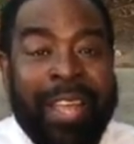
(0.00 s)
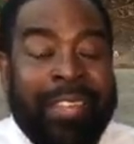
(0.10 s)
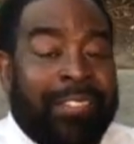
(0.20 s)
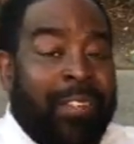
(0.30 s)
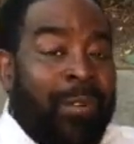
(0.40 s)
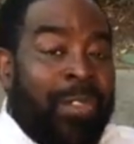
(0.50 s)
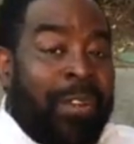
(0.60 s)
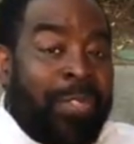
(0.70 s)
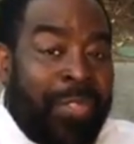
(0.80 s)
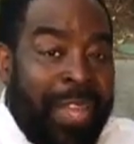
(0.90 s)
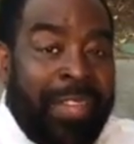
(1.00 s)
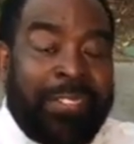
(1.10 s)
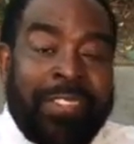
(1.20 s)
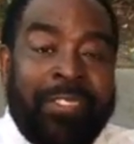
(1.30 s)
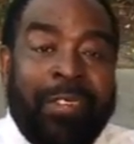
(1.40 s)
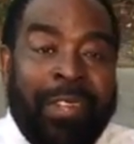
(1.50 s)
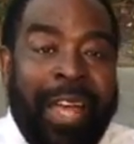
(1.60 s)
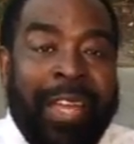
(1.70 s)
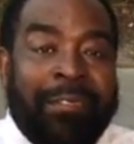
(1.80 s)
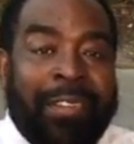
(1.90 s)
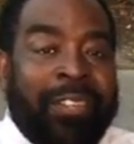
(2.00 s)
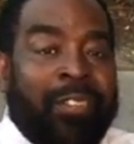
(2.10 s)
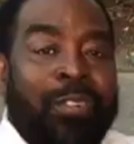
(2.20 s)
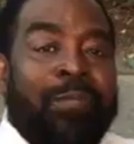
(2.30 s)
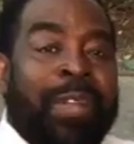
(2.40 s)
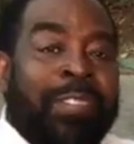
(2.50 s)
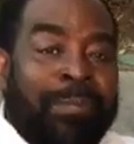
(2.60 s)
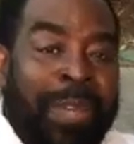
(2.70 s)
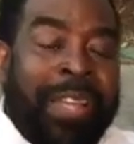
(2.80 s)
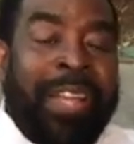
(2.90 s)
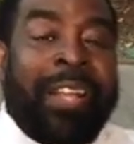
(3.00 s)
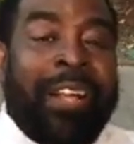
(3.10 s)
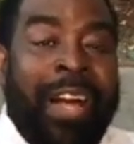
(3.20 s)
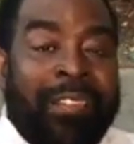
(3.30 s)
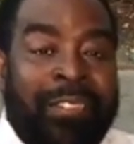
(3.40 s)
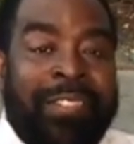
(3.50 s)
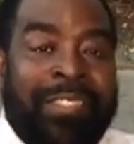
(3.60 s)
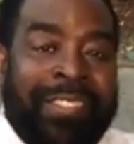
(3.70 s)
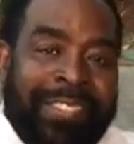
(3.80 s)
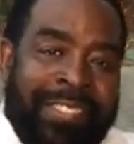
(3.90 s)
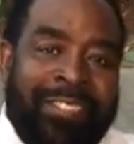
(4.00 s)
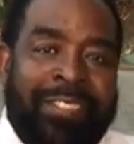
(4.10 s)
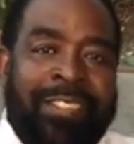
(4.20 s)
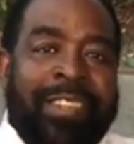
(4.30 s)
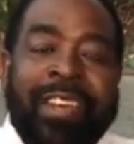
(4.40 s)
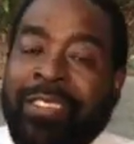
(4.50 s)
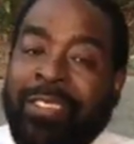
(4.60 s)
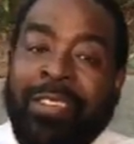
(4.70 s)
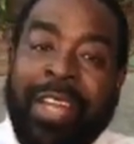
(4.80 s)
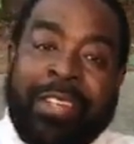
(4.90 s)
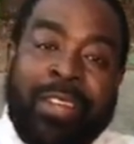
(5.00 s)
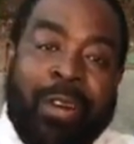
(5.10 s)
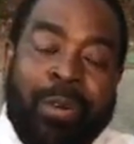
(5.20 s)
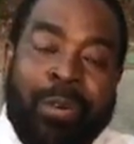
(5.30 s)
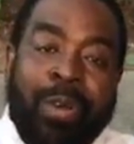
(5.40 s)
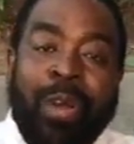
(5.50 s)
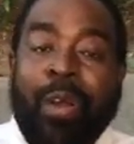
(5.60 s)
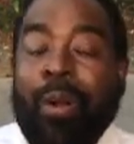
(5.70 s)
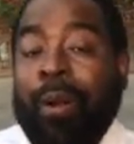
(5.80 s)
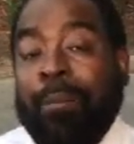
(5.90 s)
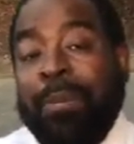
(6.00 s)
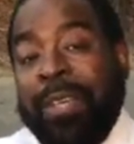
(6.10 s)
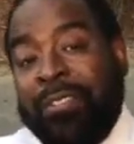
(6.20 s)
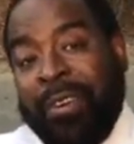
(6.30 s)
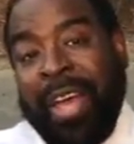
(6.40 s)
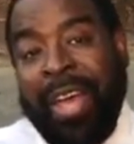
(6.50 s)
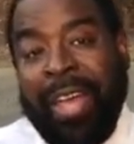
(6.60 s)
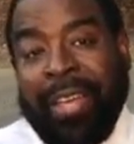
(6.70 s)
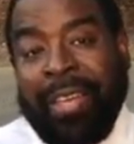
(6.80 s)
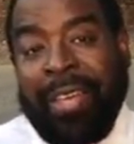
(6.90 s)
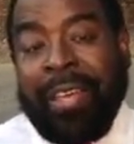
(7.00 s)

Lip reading: And so there are things in your life that you must make a conscious decision to let go or be dragged.